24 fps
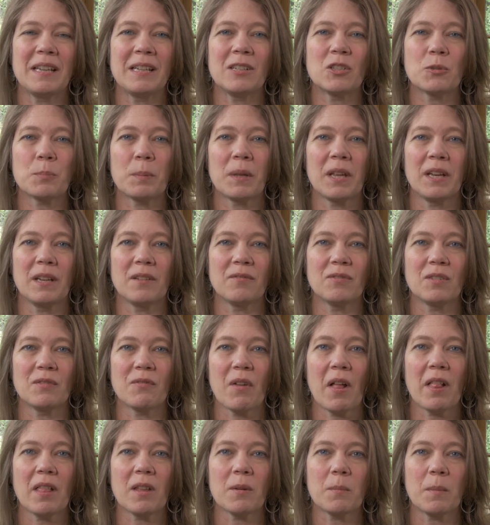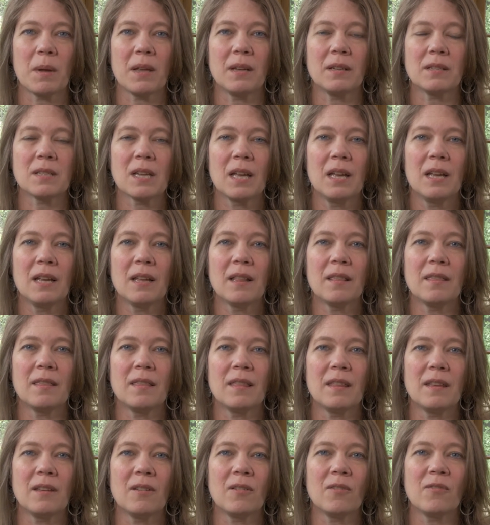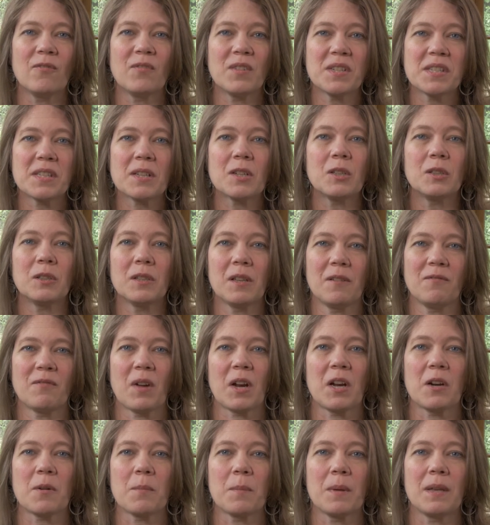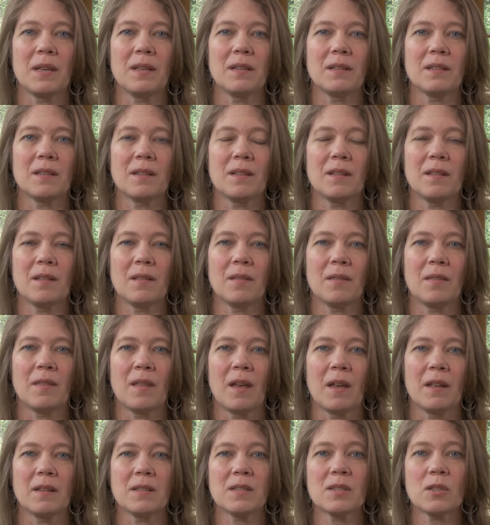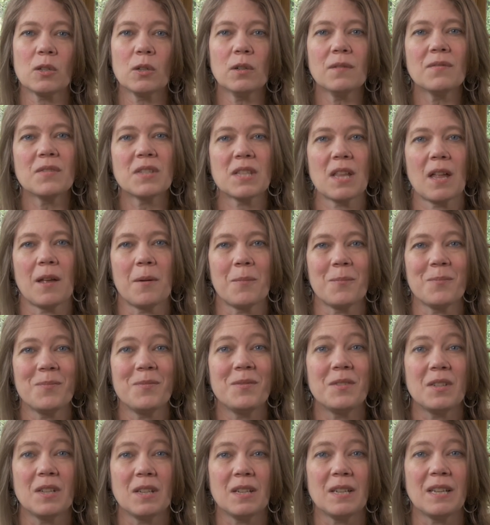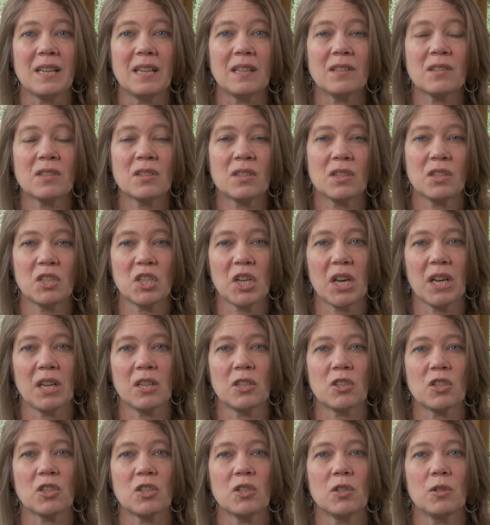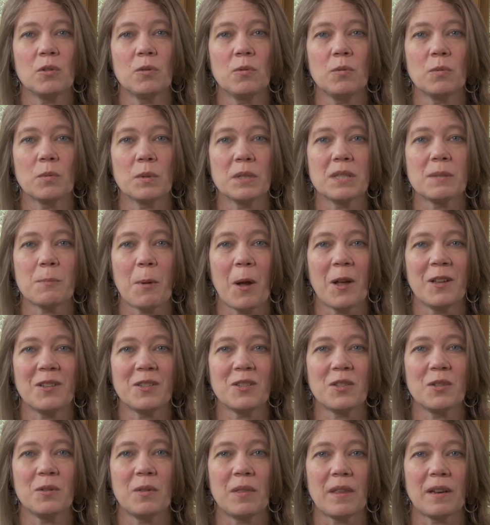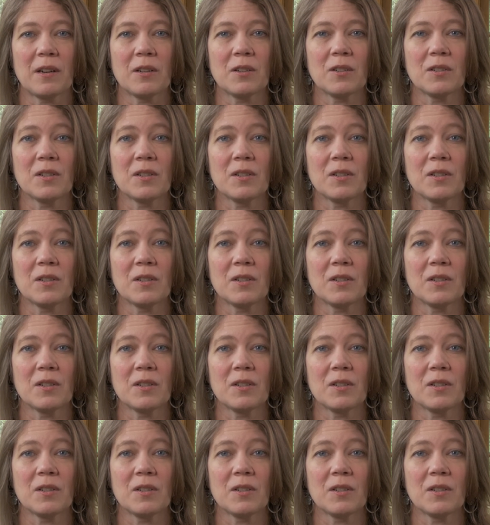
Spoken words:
plane of development, the physical environment that serves them needs to change to respond to their